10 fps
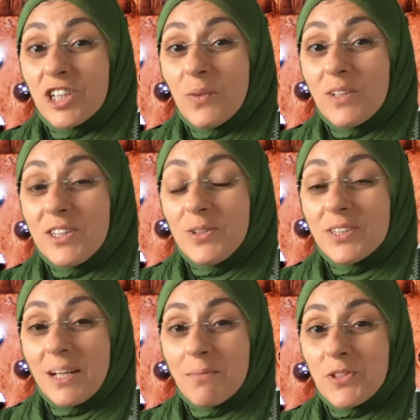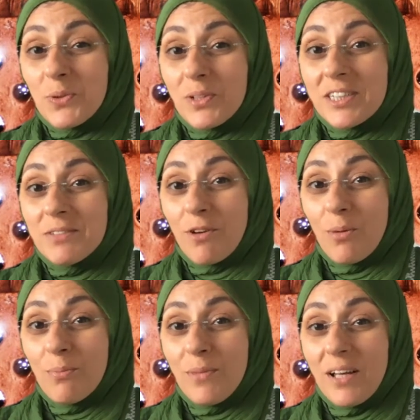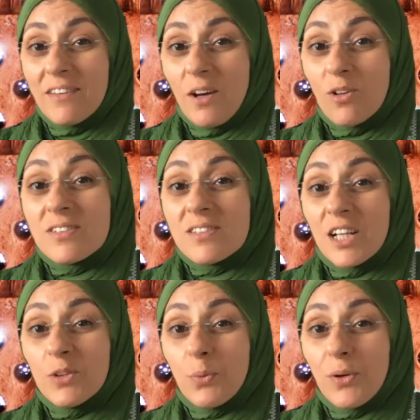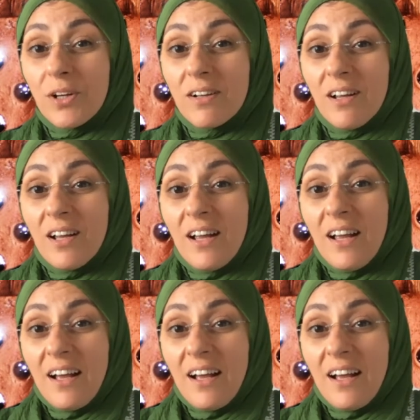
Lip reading: share with you some stories from the on-site work